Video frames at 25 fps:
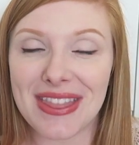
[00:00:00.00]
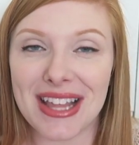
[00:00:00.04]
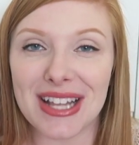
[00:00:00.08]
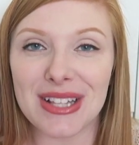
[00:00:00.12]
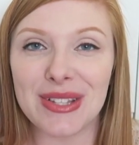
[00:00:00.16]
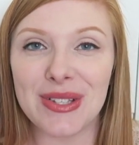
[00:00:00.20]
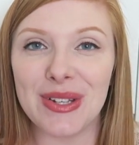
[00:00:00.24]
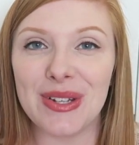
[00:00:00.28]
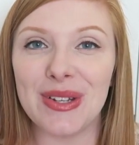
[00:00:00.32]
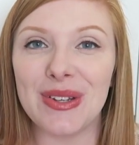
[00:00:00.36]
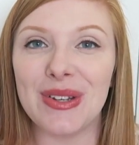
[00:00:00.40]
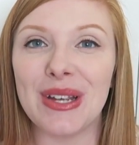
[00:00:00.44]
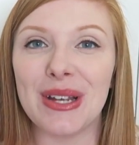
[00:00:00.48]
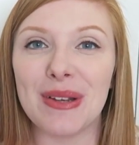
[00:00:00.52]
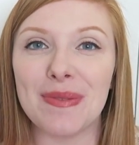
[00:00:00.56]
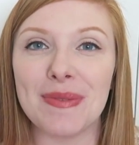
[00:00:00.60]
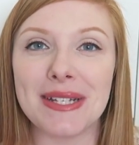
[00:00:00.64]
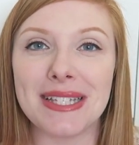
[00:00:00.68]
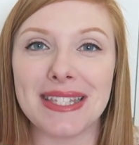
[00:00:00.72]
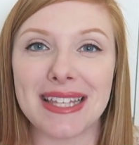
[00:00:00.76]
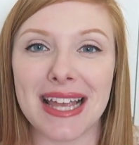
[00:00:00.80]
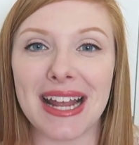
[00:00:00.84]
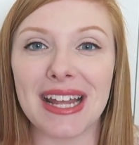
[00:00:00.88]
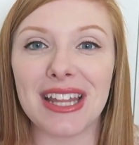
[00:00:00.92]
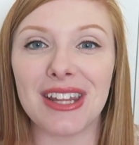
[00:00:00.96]
that's when you hear
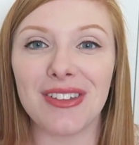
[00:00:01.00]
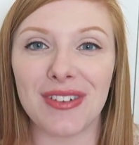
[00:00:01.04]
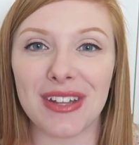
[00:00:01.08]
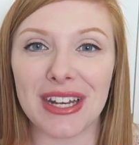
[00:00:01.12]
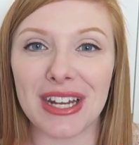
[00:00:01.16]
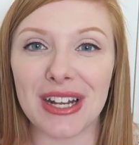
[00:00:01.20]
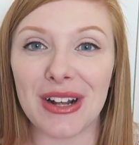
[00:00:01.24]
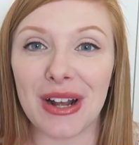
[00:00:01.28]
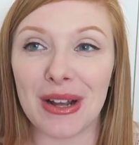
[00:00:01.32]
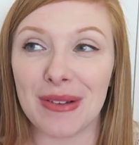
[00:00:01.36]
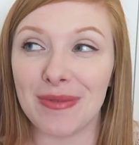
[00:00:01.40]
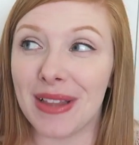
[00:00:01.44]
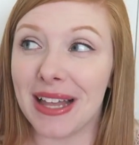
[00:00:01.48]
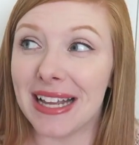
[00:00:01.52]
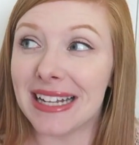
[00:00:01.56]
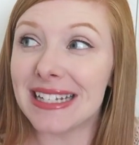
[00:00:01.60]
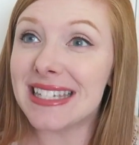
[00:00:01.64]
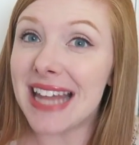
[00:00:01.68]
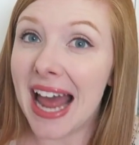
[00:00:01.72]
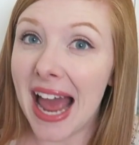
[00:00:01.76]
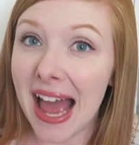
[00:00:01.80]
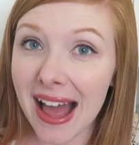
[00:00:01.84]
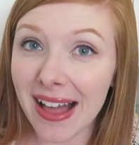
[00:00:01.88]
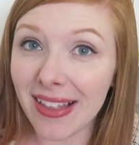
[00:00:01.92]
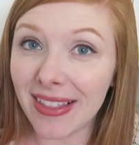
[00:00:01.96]
me say in the video I'm like
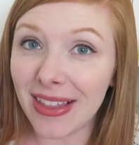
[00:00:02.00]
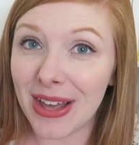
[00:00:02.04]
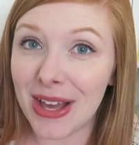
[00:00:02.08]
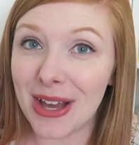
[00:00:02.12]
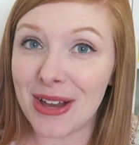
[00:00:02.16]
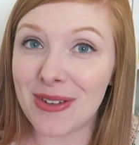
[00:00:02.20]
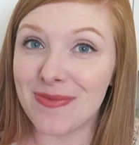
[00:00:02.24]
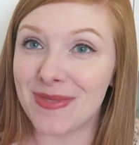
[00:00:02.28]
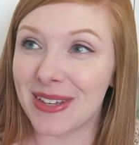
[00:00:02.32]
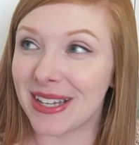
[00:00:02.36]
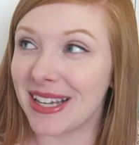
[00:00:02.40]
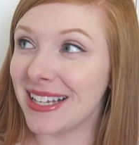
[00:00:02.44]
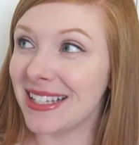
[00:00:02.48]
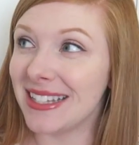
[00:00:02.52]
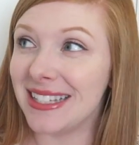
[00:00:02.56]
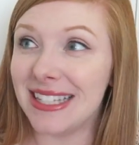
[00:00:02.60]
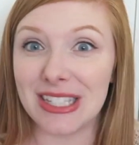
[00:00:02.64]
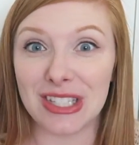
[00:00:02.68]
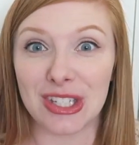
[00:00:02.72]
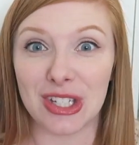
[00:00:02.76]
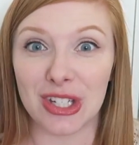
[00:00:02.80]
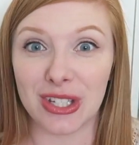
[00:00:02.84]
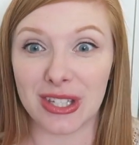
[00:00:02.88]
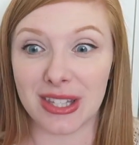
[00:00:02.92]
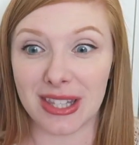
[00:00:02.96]
tell him because
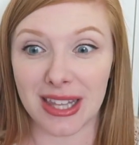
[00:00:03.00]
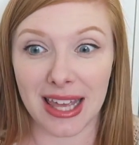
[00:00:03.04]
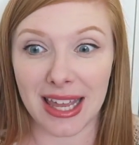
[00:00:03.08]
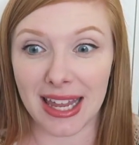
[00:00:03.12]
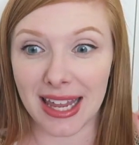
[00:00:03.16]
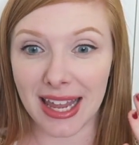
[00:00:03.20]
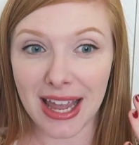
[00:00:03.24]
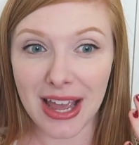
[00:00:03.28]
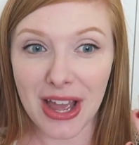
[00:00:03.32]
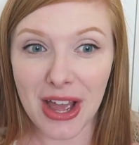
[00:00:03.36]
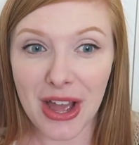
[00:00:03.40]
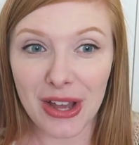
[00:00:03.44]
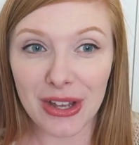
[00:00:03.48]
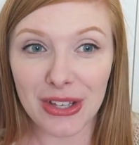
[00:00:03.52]
he's just like